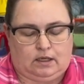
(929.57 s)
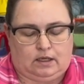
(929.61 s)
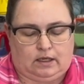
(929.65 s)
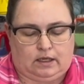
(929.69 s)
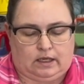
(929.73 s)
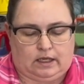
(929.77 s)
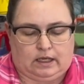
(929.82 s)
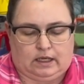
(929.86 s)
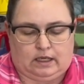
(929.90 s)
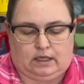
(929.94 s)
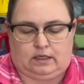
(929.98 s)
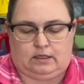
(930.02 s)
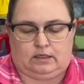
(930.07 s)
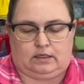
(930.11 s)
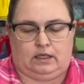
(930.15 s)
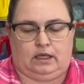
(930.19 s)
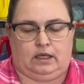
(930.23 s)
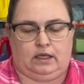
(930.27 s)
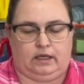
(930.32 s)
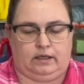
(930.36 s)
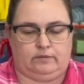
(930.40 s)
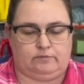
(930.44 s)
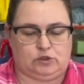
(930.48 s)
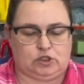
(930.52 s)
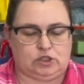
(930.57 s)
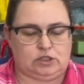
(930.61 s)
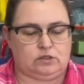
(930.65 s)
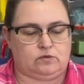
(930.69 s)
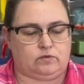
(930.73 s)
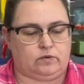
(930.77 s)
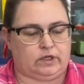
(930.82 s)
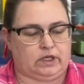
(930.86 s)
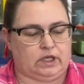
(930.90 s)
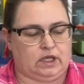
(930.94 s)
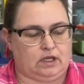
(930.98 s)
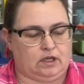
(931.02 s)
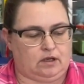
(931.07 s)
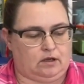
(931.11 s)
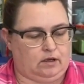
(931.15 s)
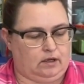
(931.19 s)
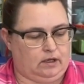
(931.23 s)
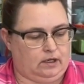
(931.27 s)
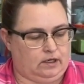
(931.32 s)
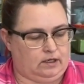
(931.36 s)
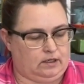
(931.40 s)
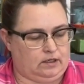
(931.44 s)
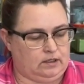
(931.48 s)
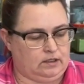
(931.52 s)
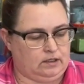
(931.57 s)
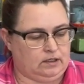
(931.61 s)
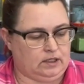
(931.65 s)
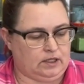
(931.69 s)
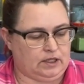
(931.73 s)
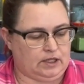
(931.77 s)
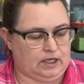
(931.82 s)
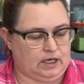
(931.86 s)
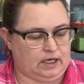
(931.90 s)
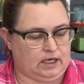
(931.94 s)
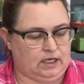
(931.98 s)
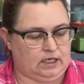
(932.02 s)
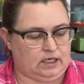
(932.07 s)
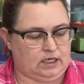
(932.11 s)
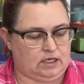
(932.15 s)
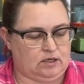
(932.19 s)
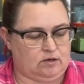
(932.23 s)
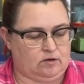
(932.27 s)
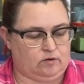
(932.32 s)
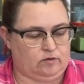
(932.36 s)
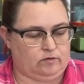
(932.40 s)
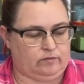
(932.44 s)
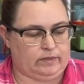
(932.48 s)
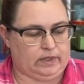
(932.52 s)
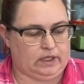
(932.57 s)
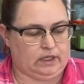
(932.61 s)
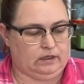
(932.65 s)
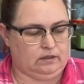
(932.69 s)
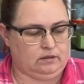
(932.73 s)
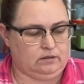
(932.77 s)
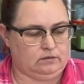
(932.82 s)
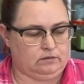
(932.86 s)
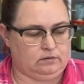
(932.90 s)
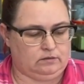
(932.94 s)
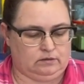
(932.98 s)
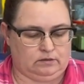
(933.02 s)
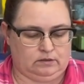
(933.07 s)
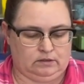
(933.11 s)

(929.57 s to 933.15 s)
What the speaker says: And I'm just working on the honey oatmeal,